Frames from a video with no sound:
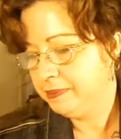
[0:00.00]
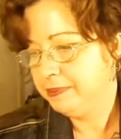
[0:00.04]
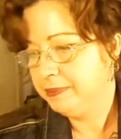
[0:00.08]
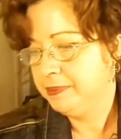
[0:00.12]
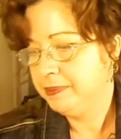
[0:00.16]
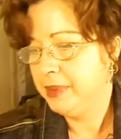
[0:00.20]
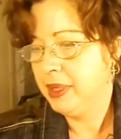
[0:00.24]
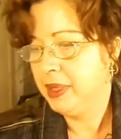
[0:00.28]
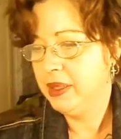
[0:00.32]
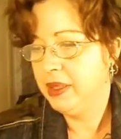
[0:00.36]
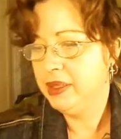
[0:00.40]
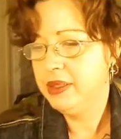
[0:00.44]

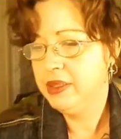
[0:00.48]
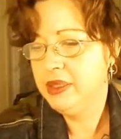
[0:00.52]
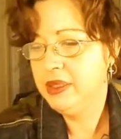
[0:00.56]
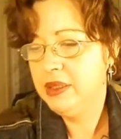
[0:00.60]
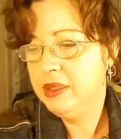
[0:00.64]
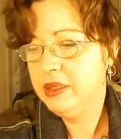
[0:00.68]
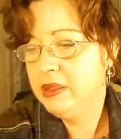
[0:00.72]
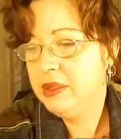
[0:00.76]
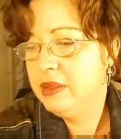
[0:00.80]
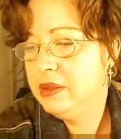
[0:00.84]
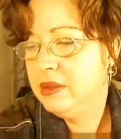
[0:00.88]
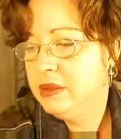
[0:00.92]
but it
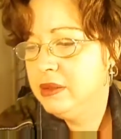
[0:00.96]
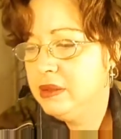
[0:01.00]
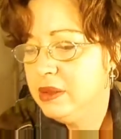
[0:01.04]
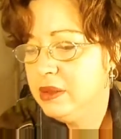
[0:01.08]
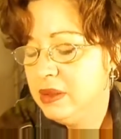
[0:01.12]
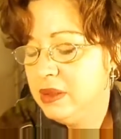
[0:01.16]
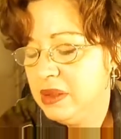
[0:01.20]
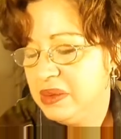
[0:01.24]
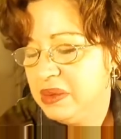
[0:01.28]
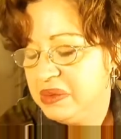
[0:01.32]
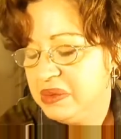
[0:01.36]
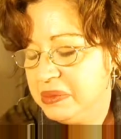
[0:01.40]
did,
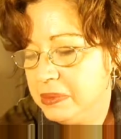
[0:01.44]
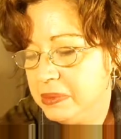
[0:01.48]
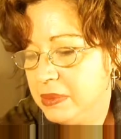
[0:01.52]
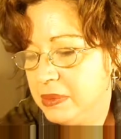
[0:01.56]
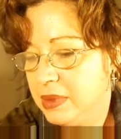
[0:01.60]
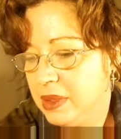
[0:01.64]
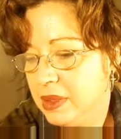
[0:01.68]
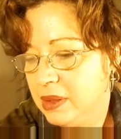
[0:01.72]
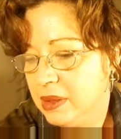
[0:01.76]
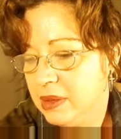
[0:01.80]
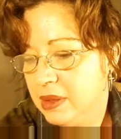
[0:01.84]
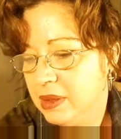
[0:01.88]

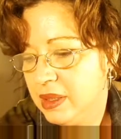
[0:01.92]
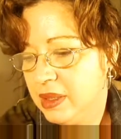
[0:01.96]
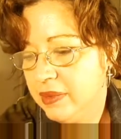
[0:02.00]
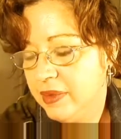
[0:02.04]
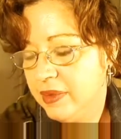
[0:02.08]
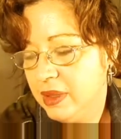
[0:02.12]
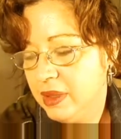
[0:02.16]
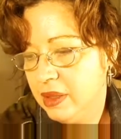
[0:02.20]
give a